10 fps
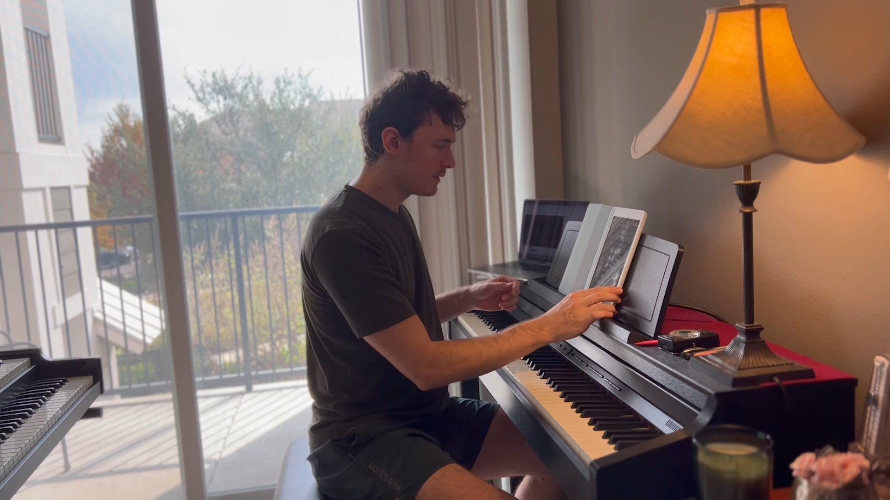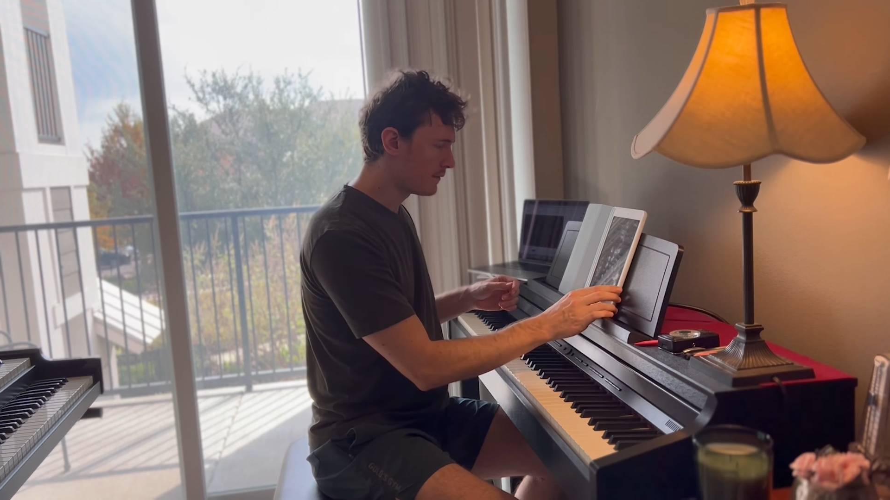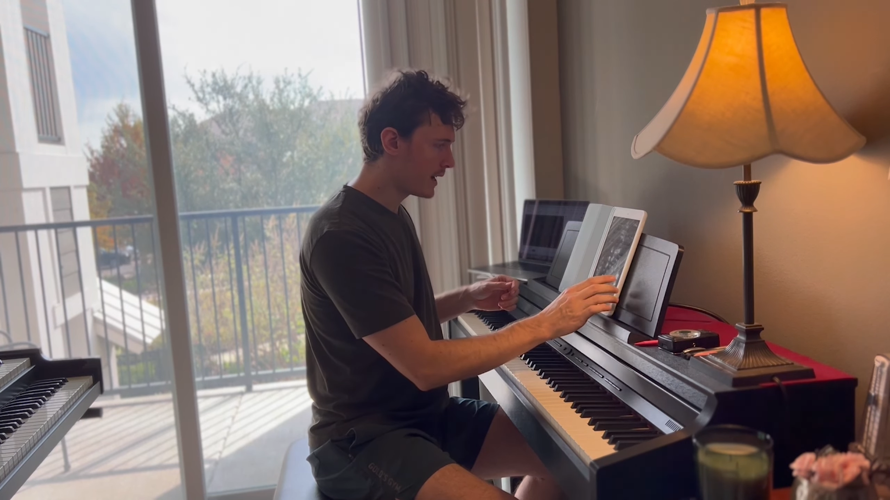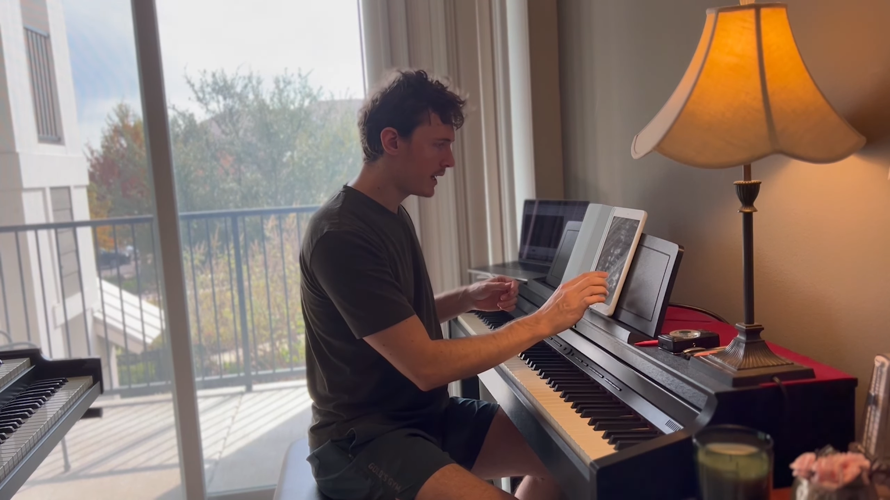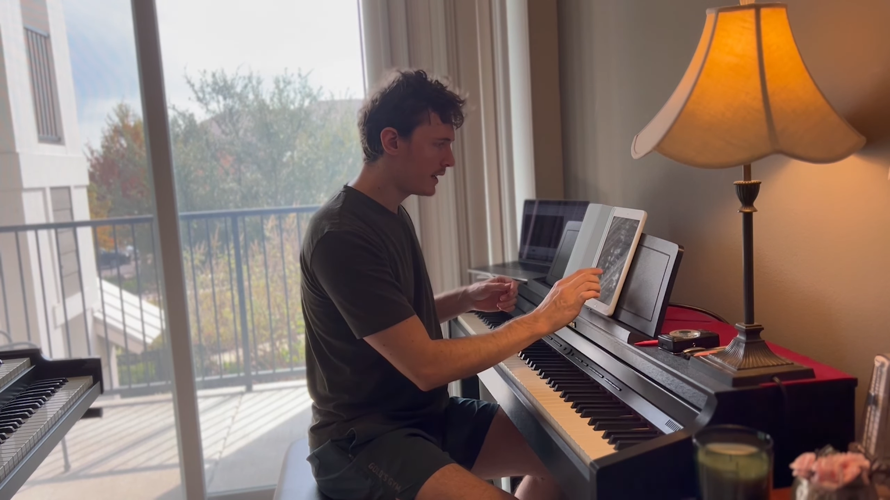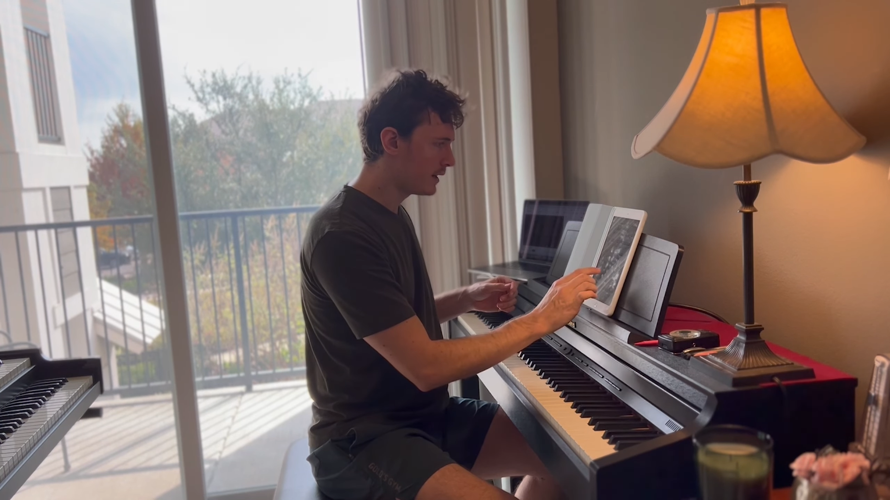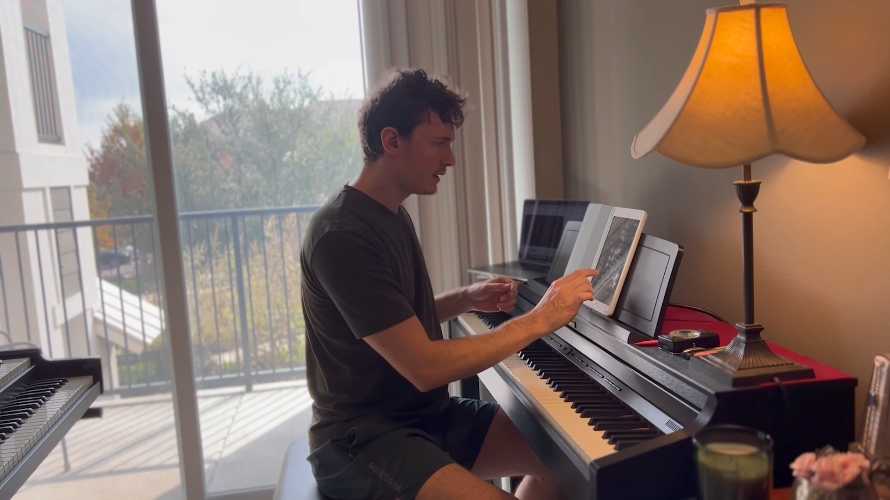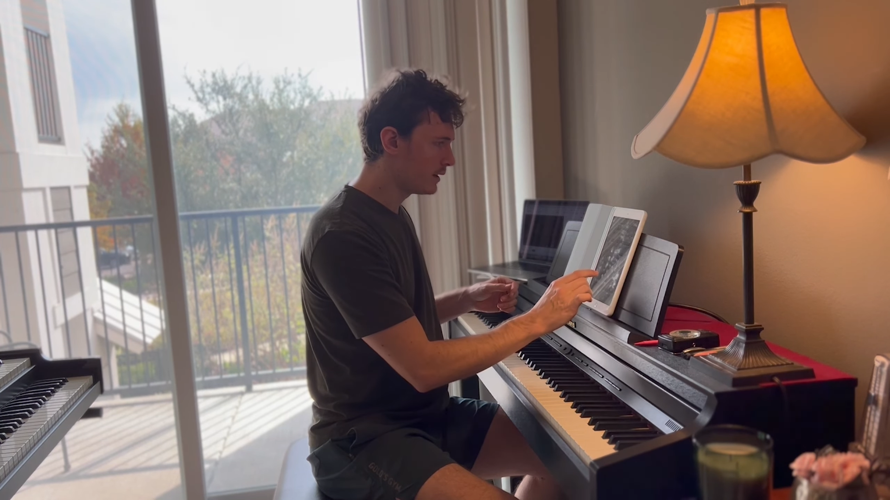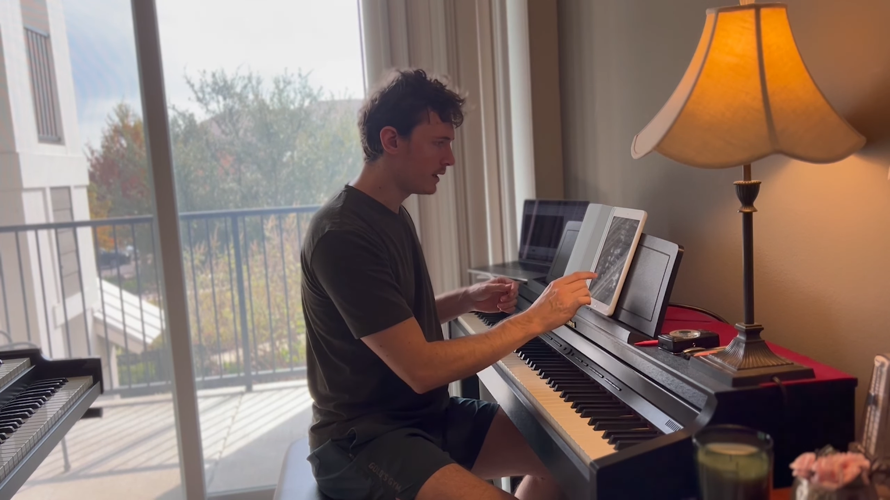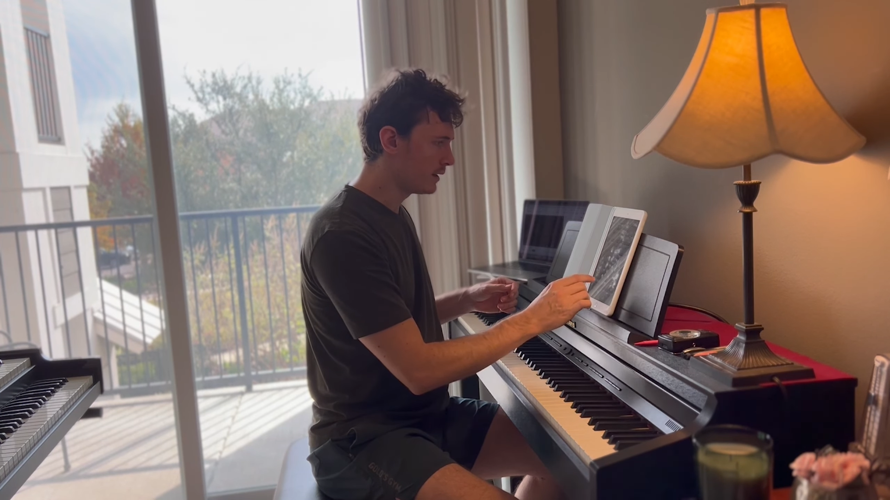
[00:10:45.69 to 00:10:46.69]
find
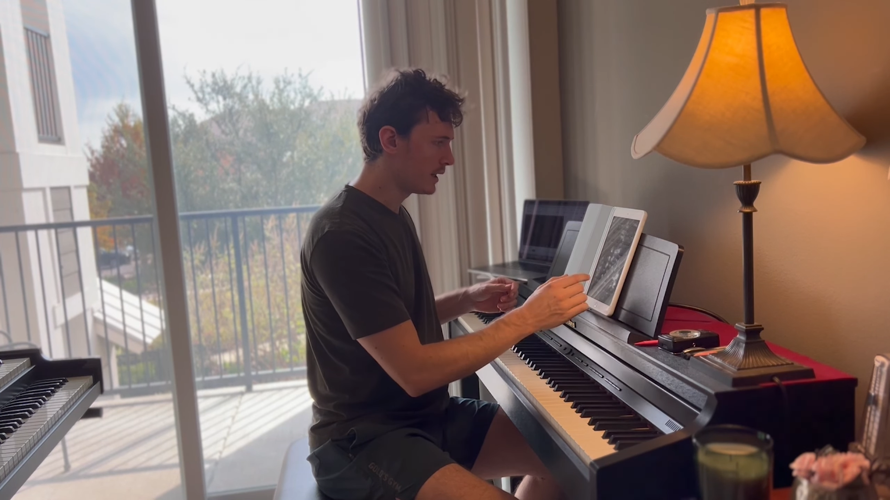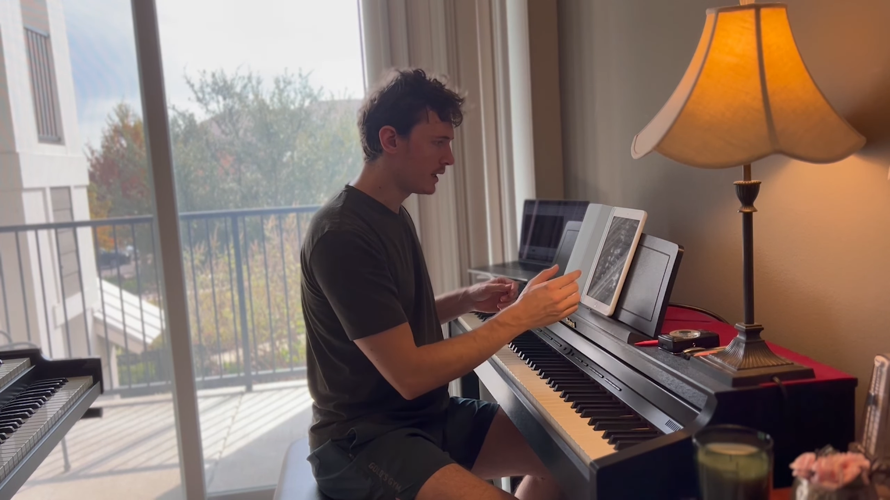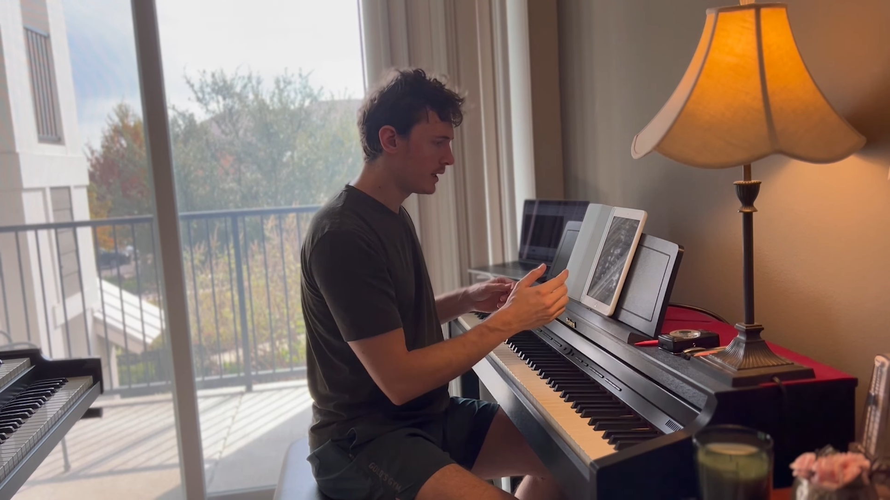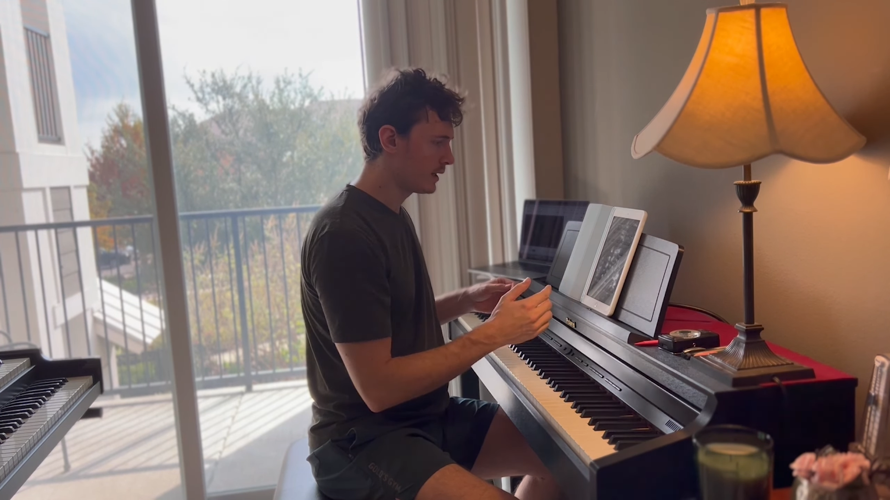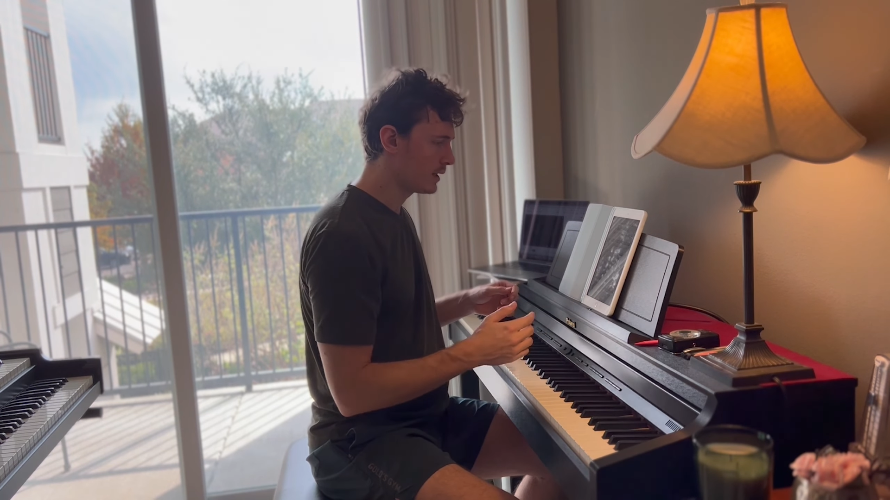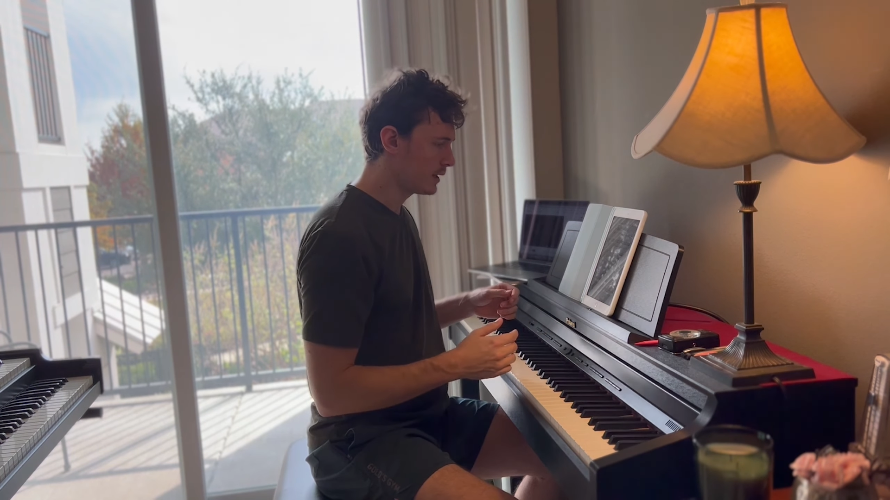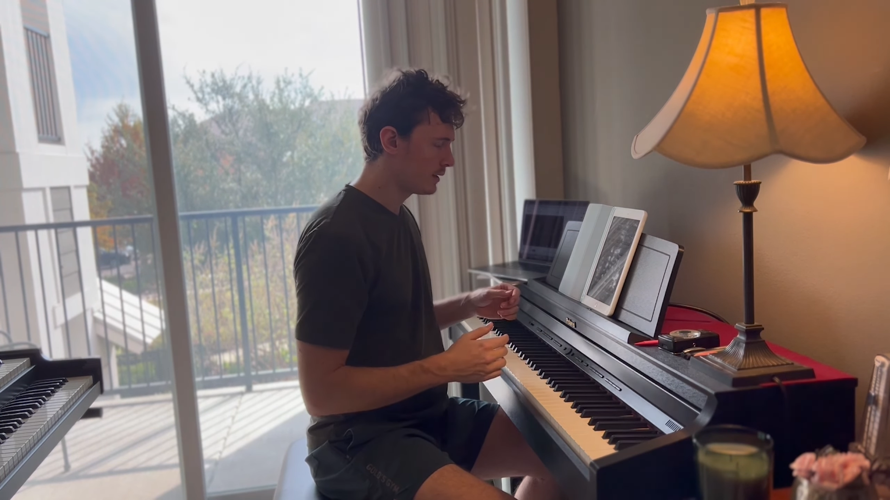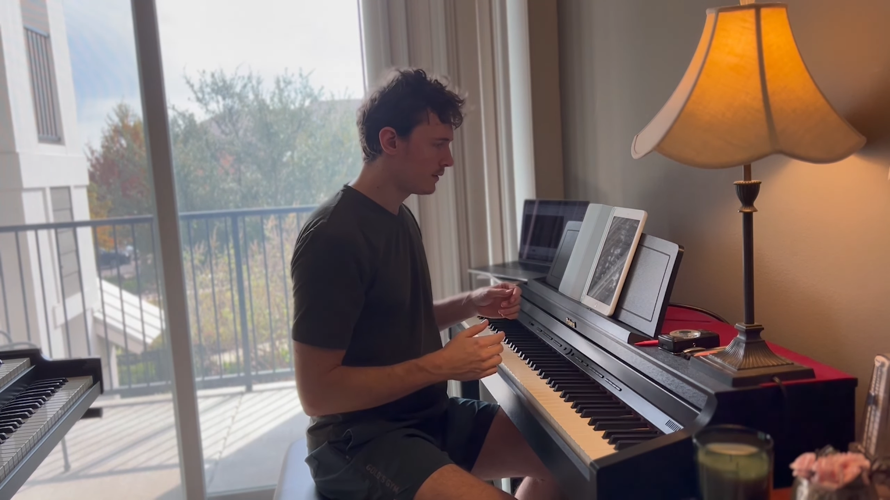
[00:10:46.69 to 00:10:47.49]
the